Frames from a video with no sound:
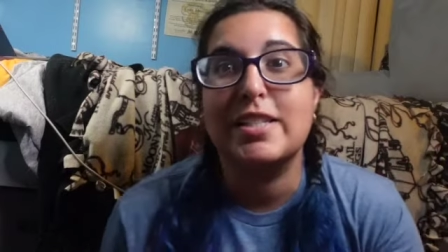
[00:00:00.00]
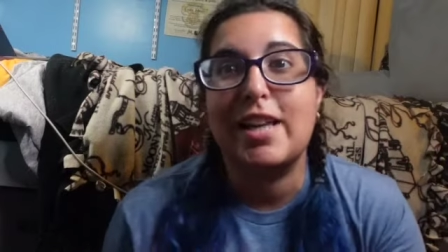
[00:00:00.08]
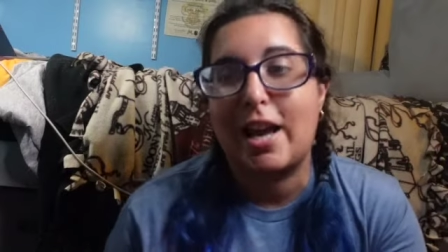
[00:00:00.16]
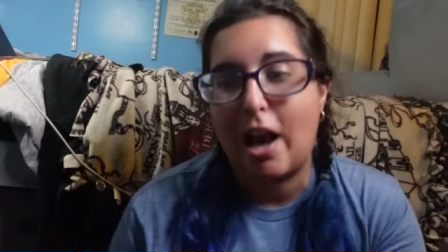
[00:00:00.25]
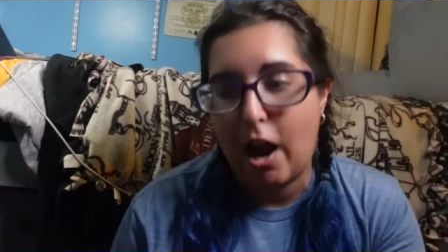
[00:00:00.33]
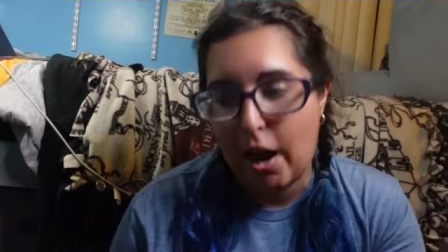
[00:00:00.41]

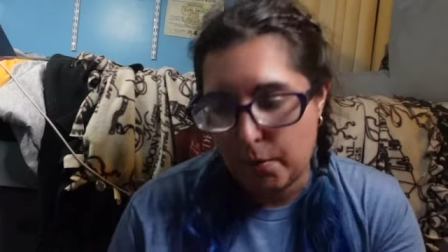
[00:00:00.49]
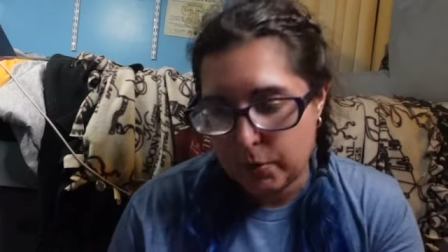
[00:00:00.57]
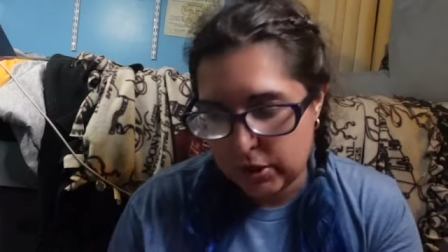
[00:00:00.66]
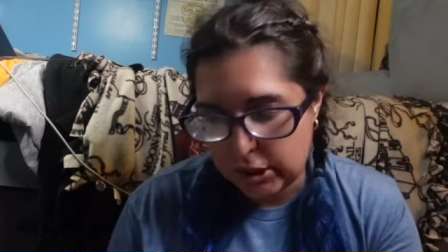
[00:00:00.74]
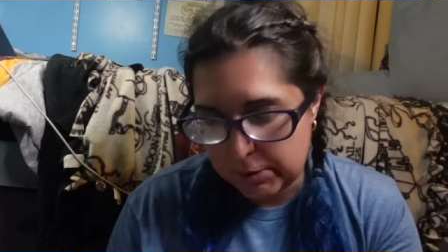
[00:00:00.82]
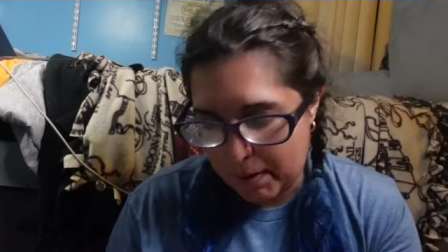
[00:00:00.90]
Like, I
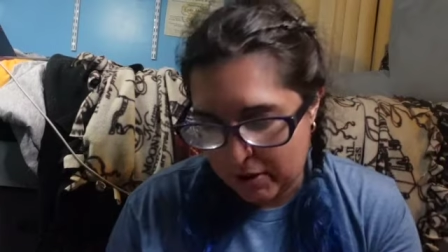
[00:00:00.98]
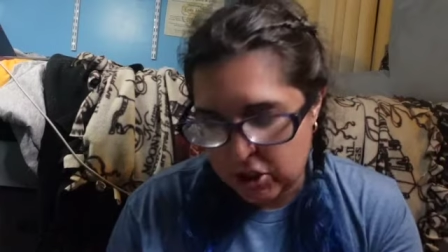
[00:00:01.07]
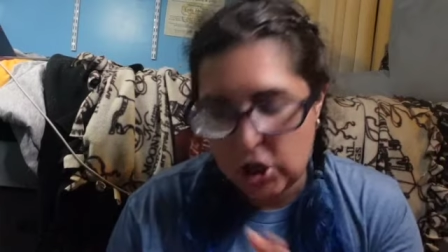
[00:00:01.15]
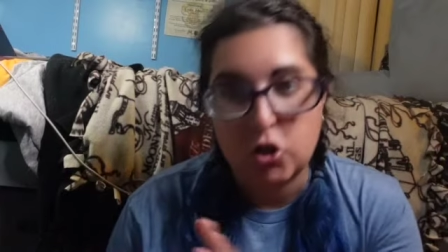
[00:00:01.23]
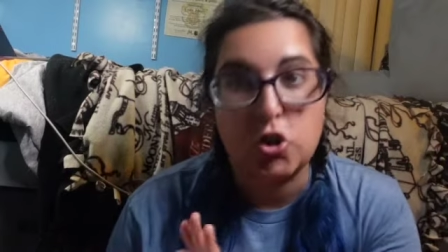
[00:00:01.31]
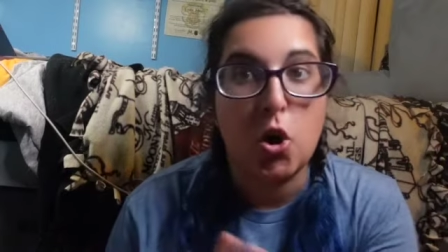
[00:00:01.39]
was
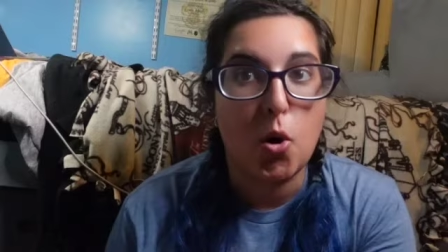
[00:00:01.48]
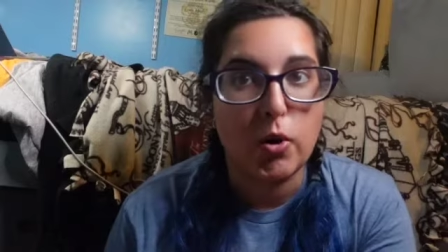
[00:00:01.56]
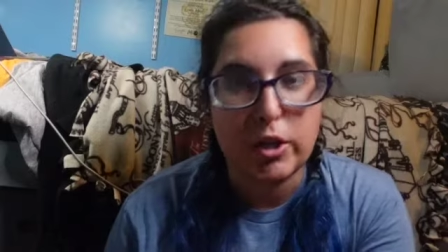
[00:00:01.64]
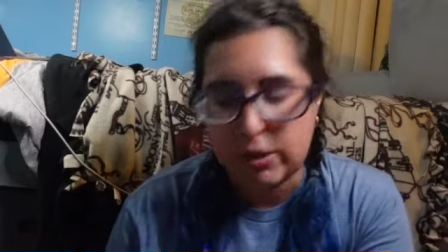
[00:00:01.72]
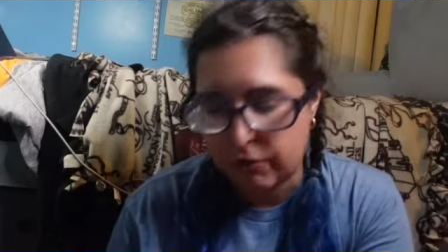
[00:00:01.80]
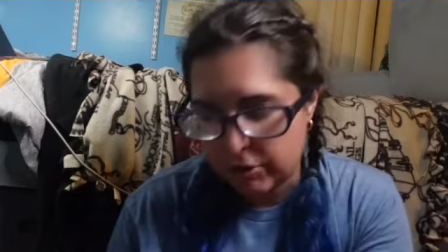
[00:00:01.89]
expecting a
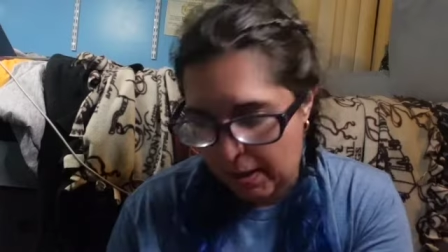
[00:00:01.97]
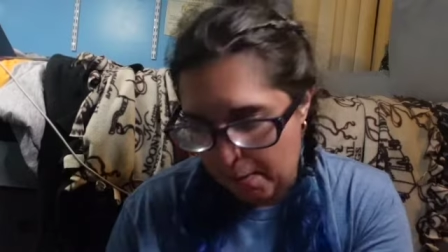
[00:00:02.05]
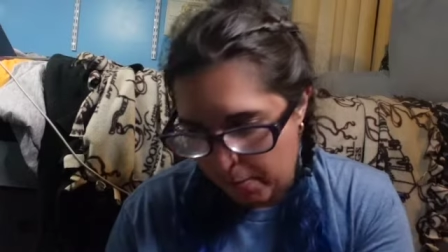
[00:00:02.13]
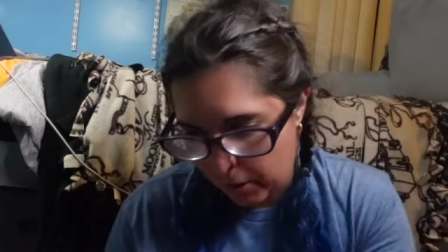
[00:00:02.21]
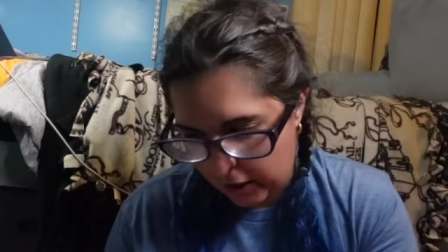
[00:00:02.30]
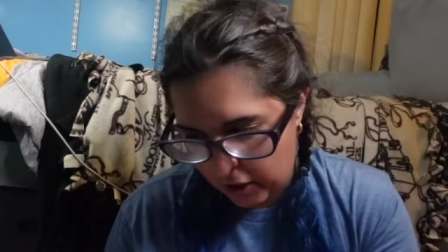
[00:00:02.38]
totally different type of book.